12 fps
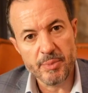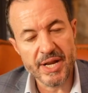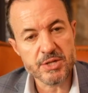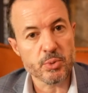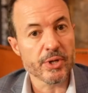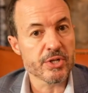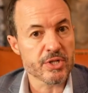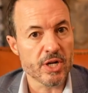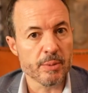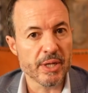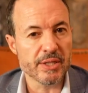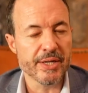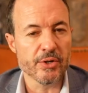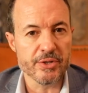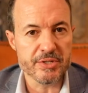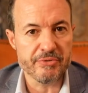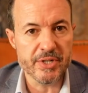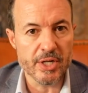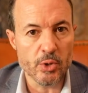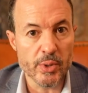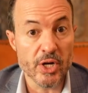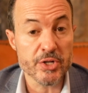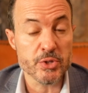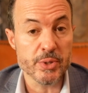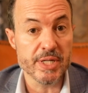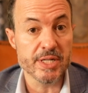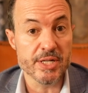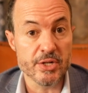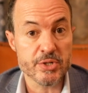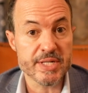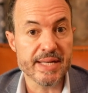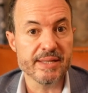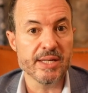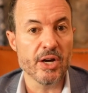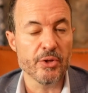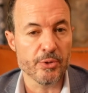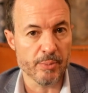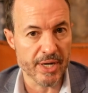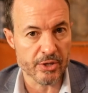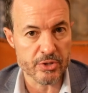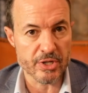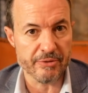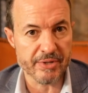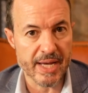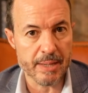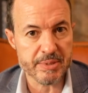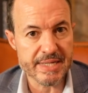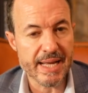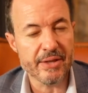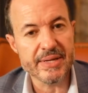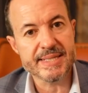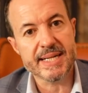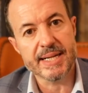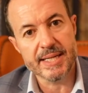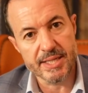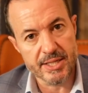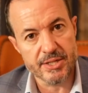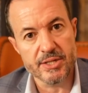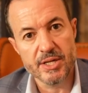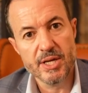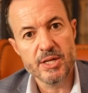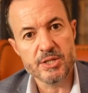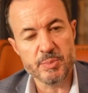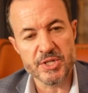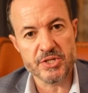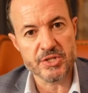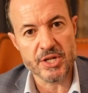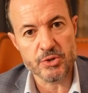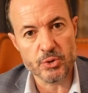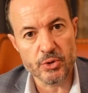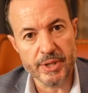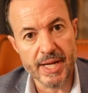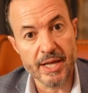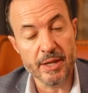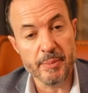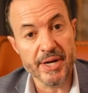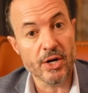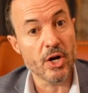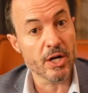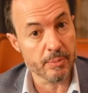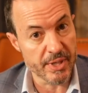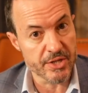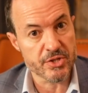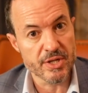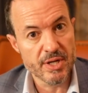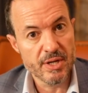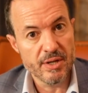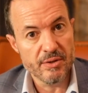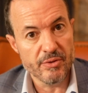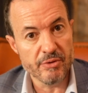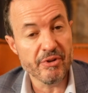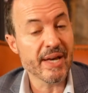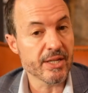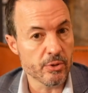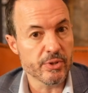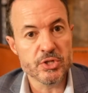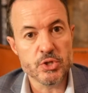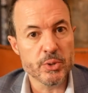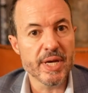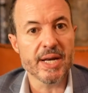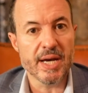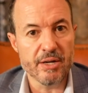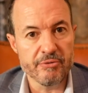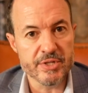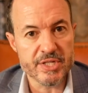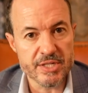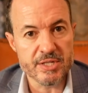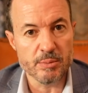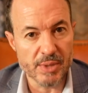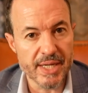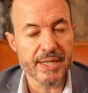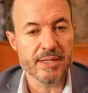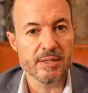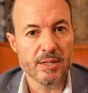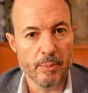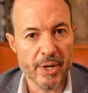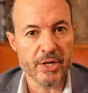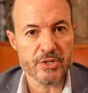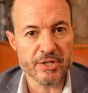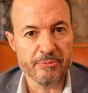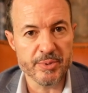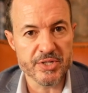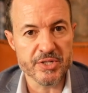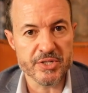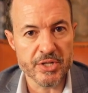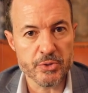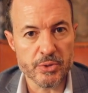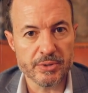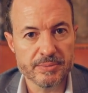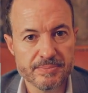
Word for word: But as we're going to talk about later in this video, we also need to understand the other Microsoft apps and how they tie in to Business Central and how they might augment the value that you get out of a system like a Microsoft Business Central.